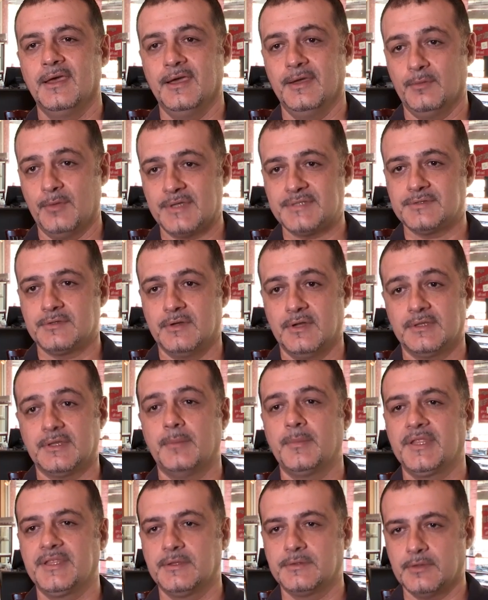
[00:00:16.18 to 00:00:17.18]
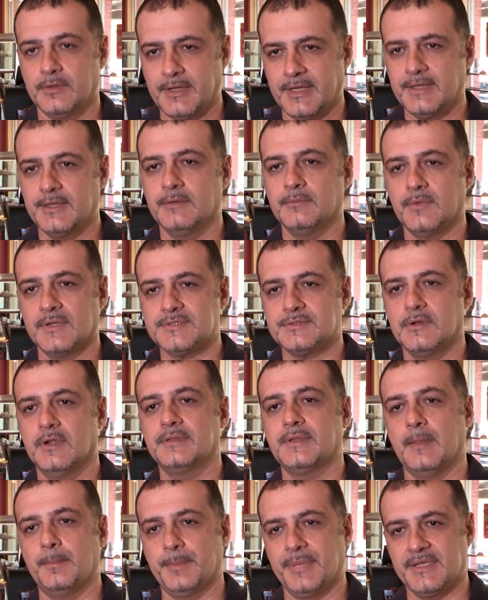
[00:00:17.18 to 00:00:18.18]
a restaurant, a Mediterranean
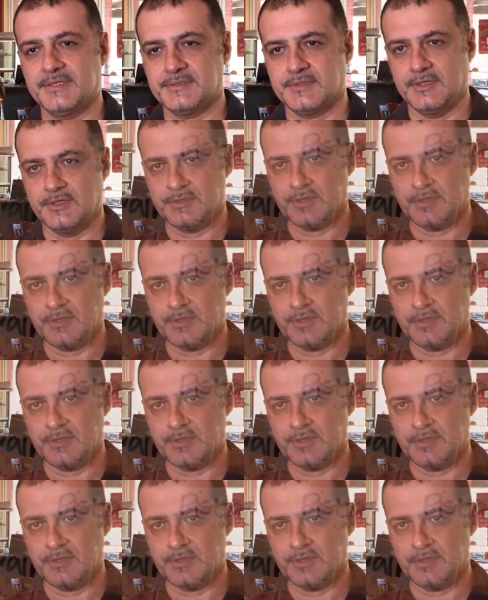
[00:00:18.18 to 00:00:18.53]
restaurant and pastry